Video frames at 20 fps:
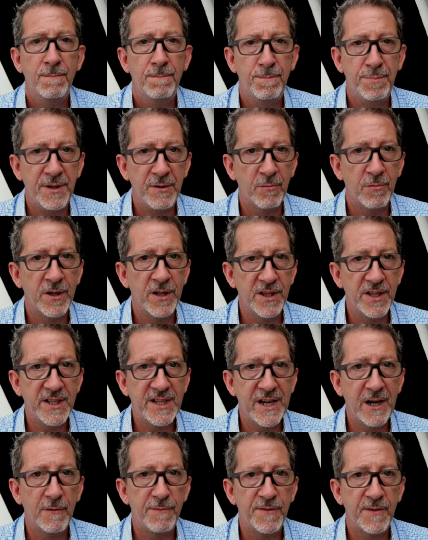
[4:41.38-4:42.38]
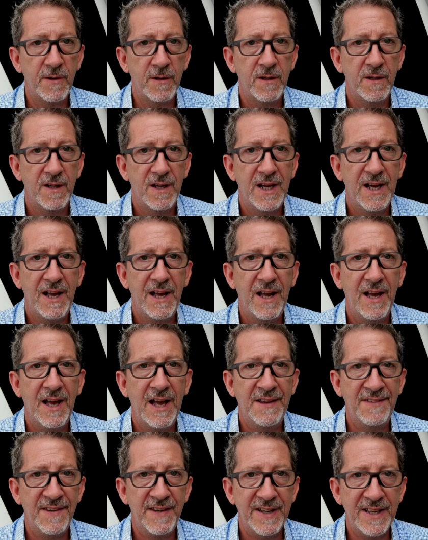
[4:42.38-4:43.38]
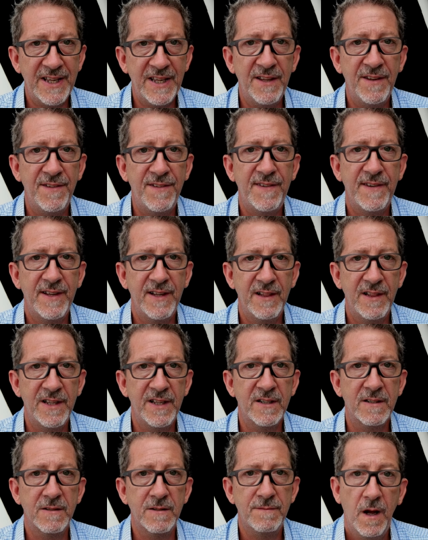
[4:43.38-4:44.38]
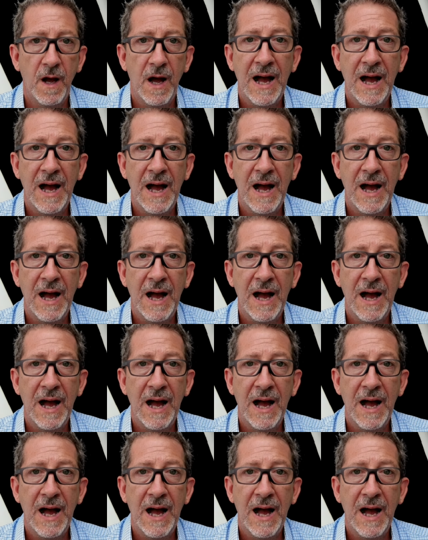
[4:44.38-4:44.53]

be really careful as it is illegal.